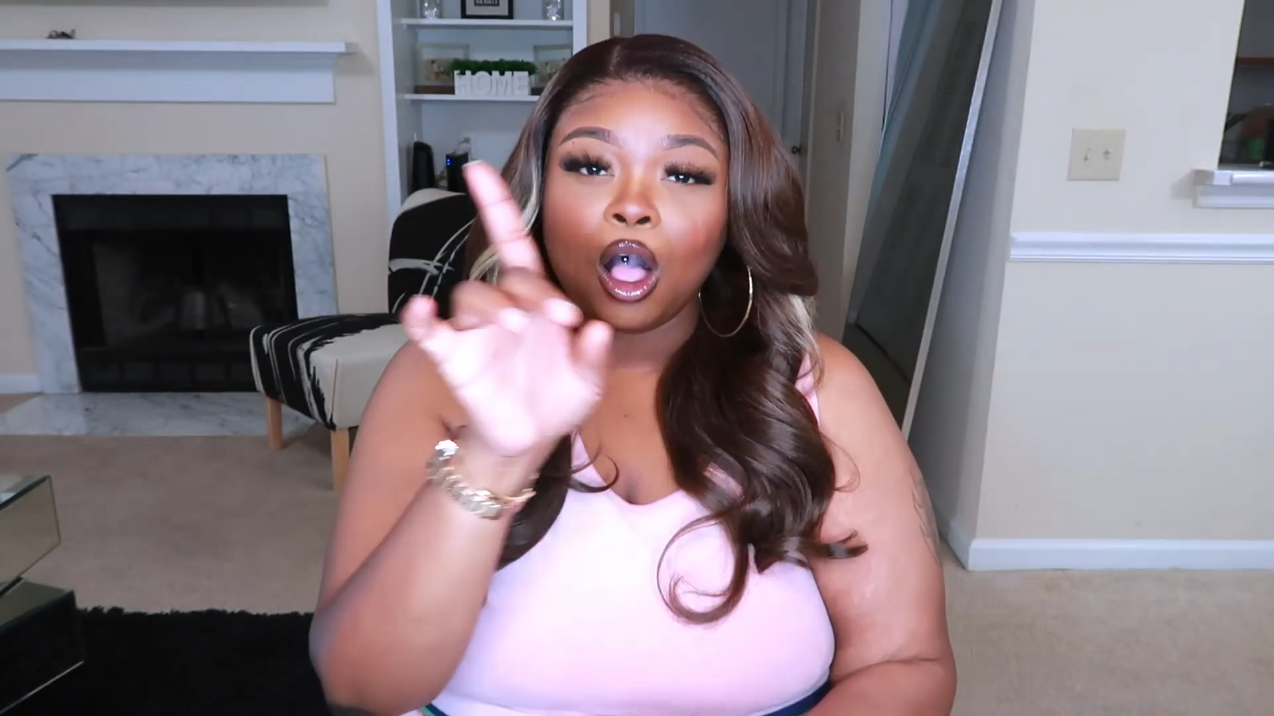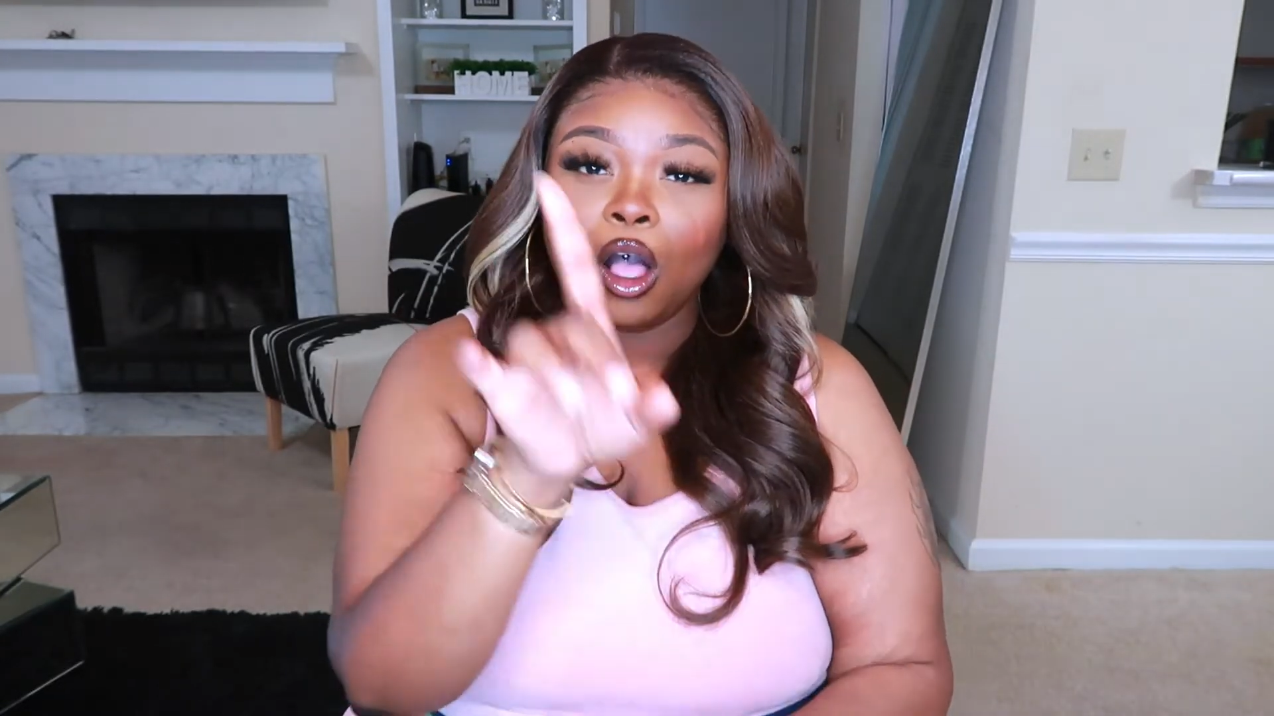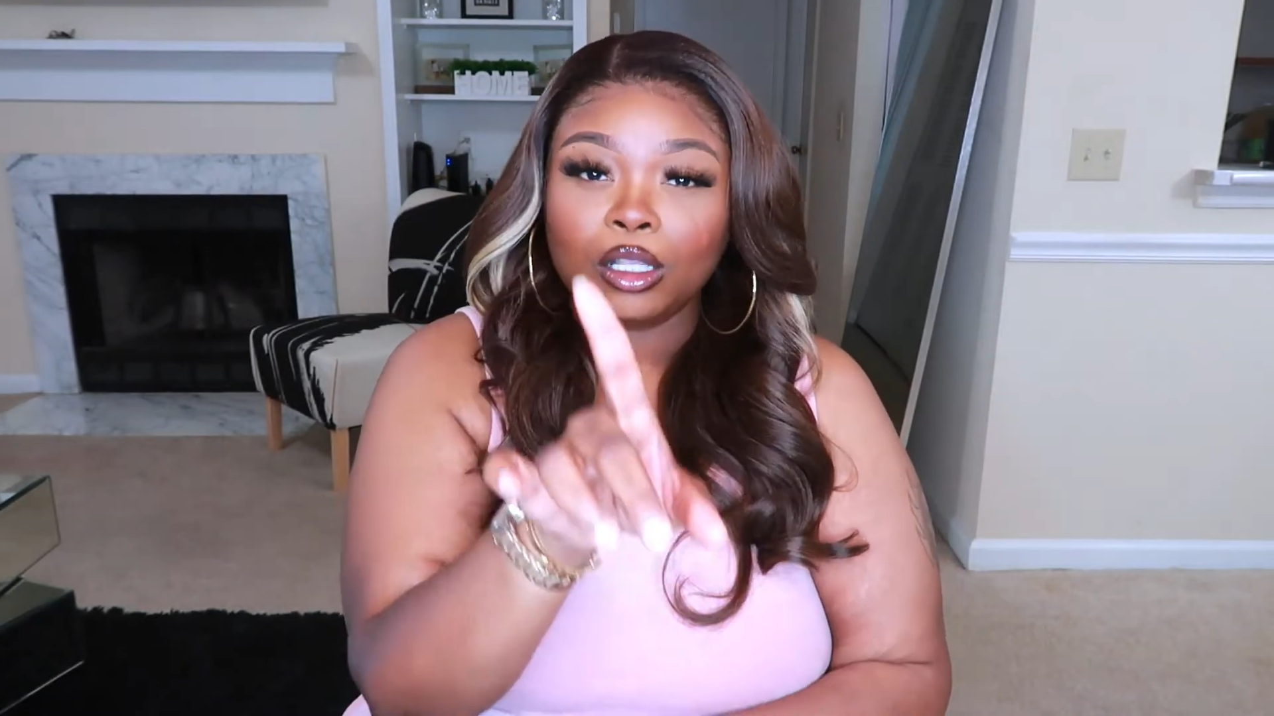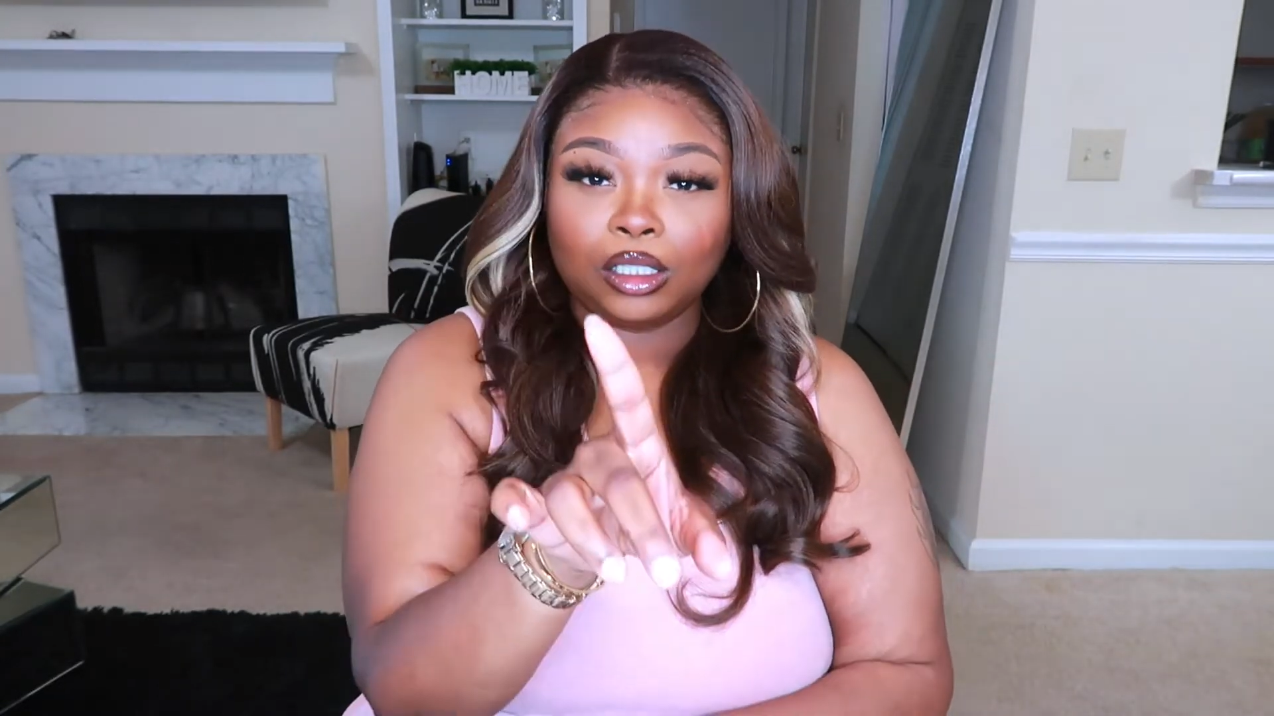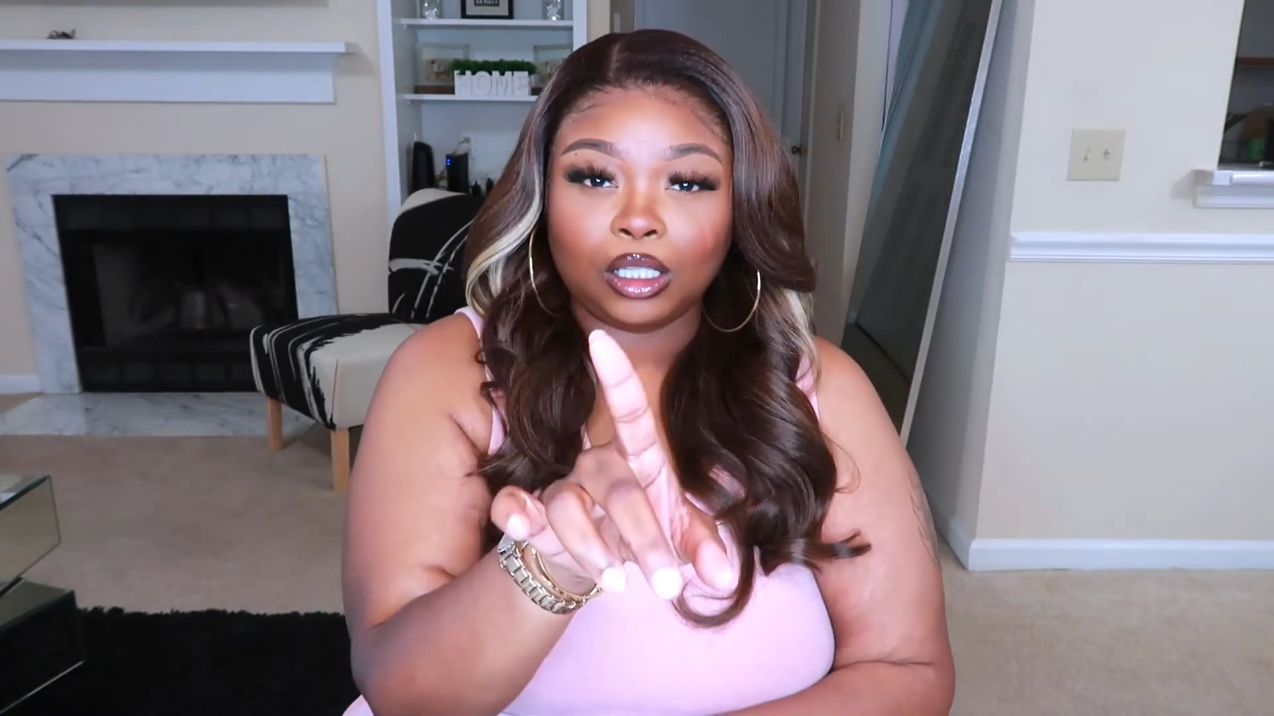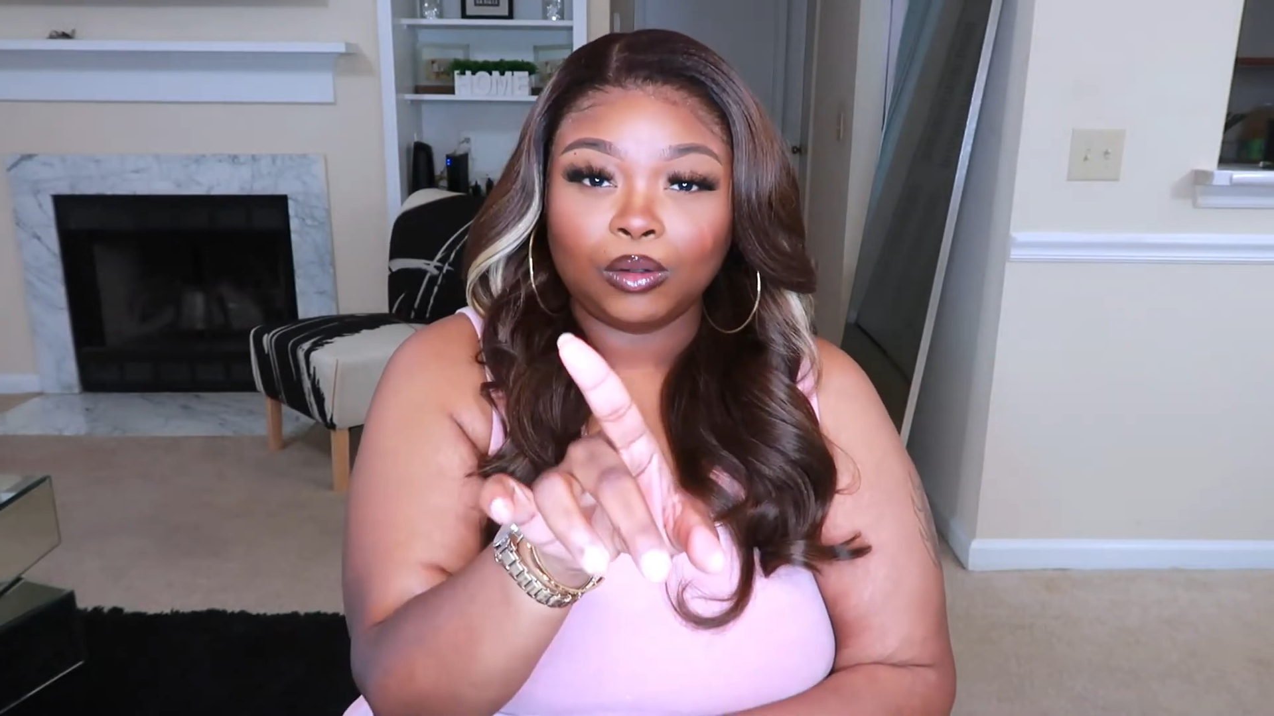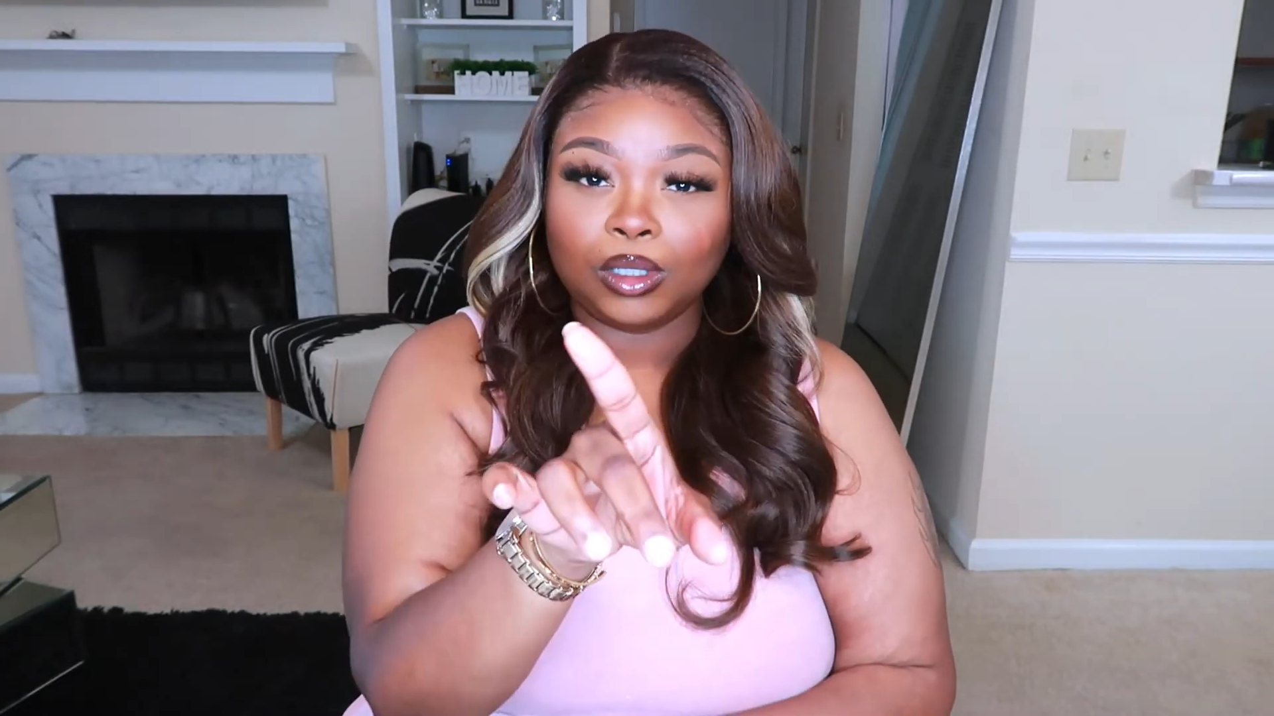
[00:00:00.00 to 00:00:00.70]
Also,